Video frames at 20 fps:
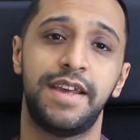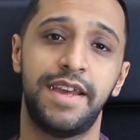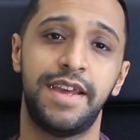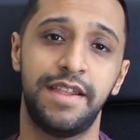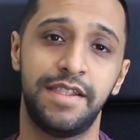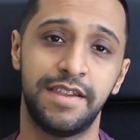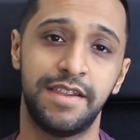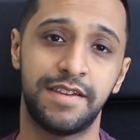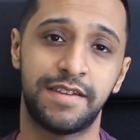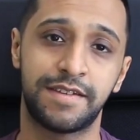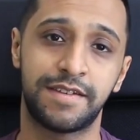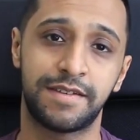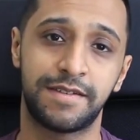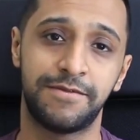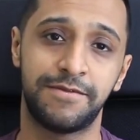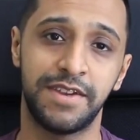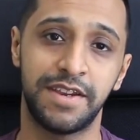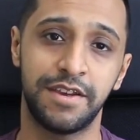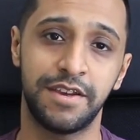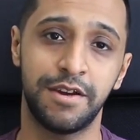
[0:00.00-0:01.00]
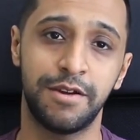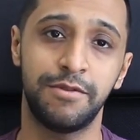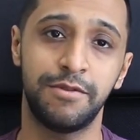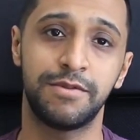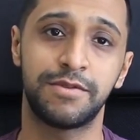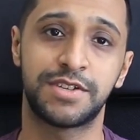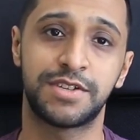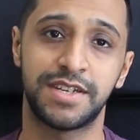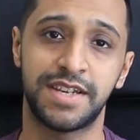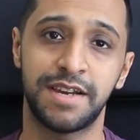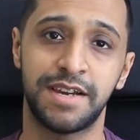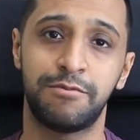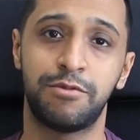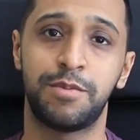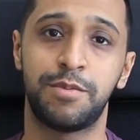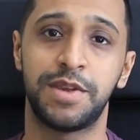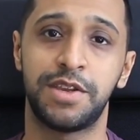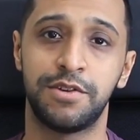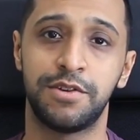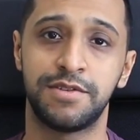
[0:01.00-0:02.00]
In this video, today
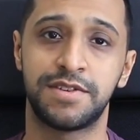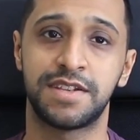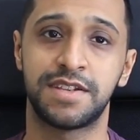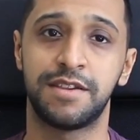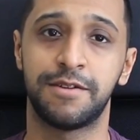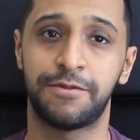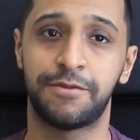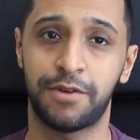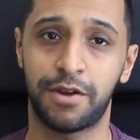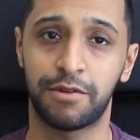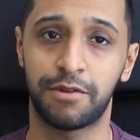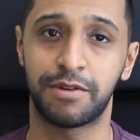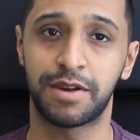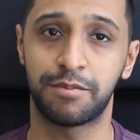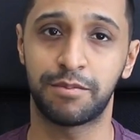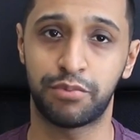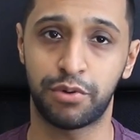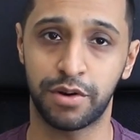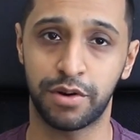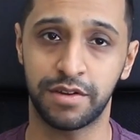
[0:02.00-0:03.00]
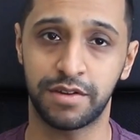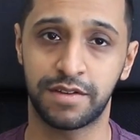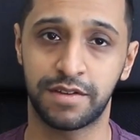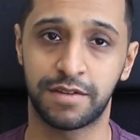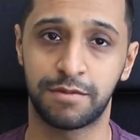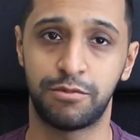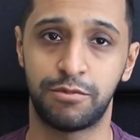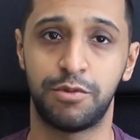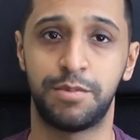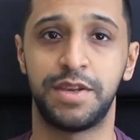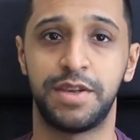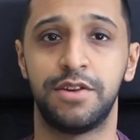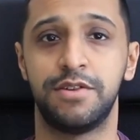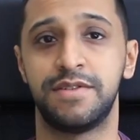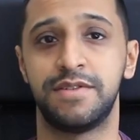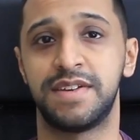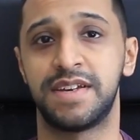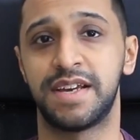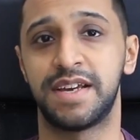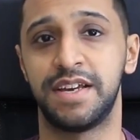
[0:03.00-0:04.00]
we'll be using the following products. We'll be
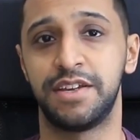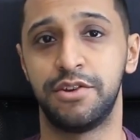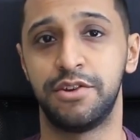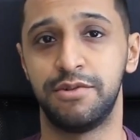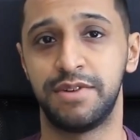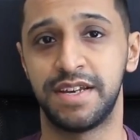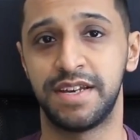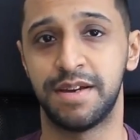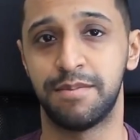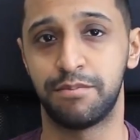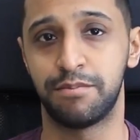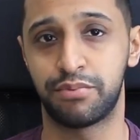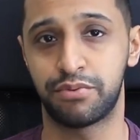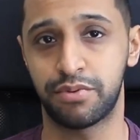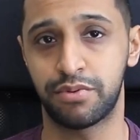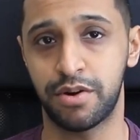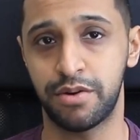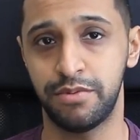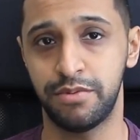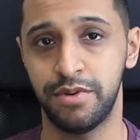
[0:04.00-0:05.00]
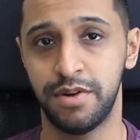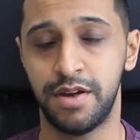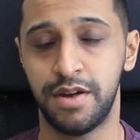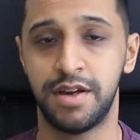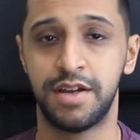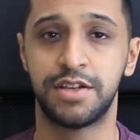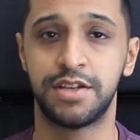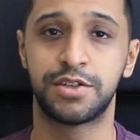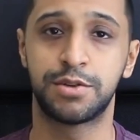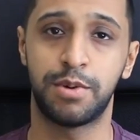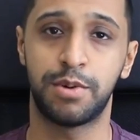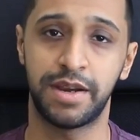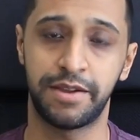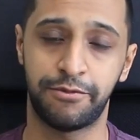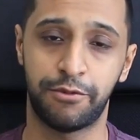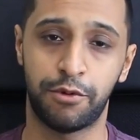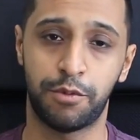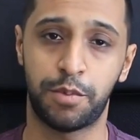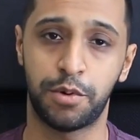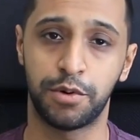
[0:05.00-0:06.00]
using a UDM Pro,
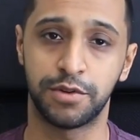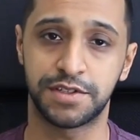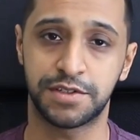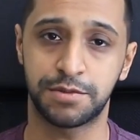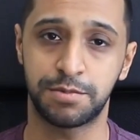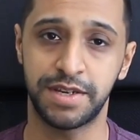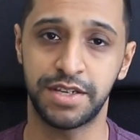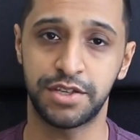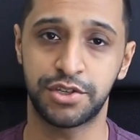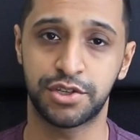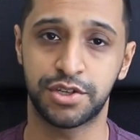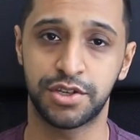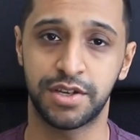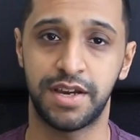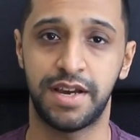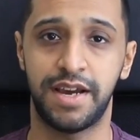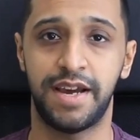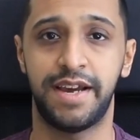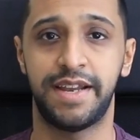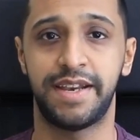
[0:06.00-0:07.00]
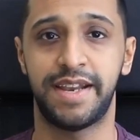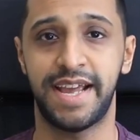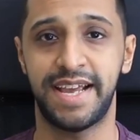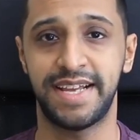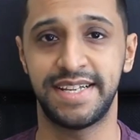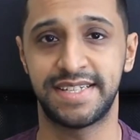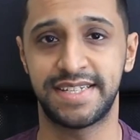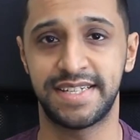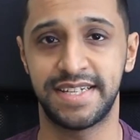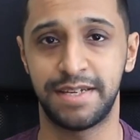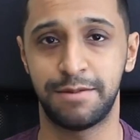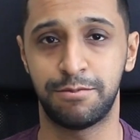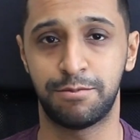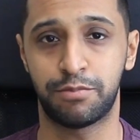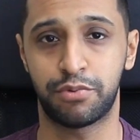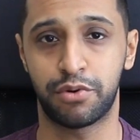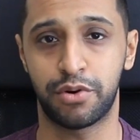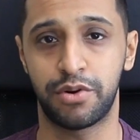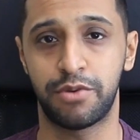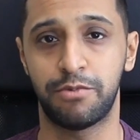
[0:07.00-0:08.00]
24 port switch, an AC
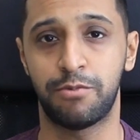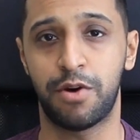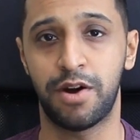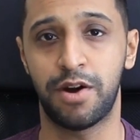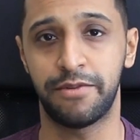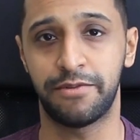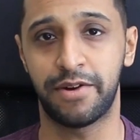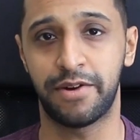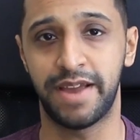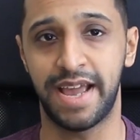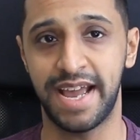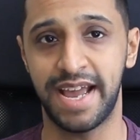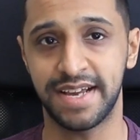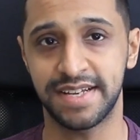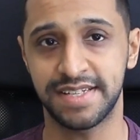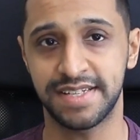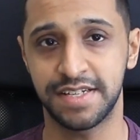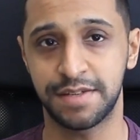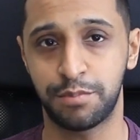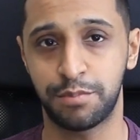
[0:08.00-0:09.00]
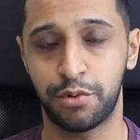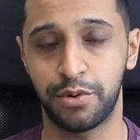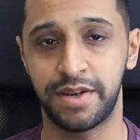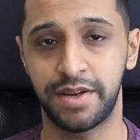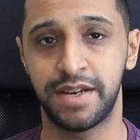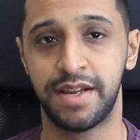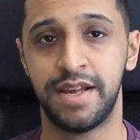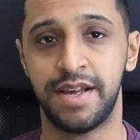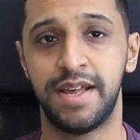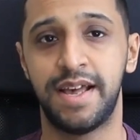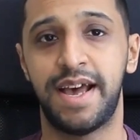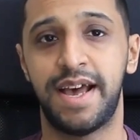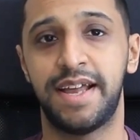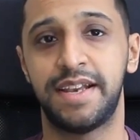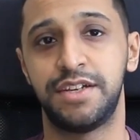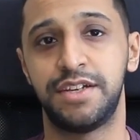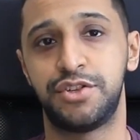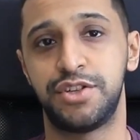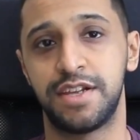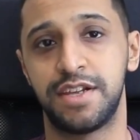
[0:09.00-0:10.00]
Pro Wi-Fi access point,
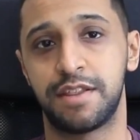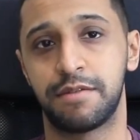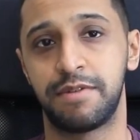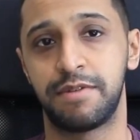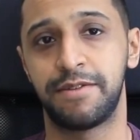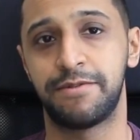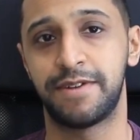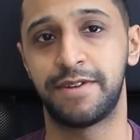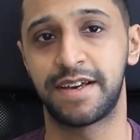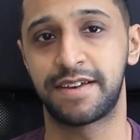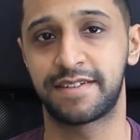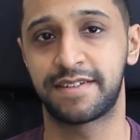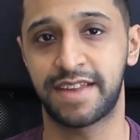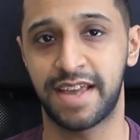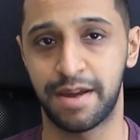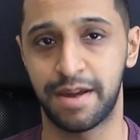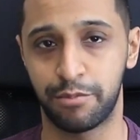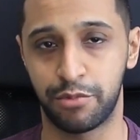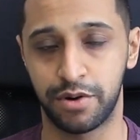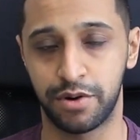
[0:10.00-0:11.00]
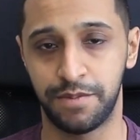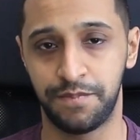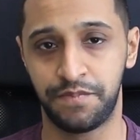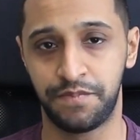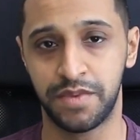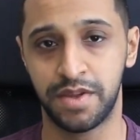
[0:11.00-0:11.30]
and a G3 Flex camera.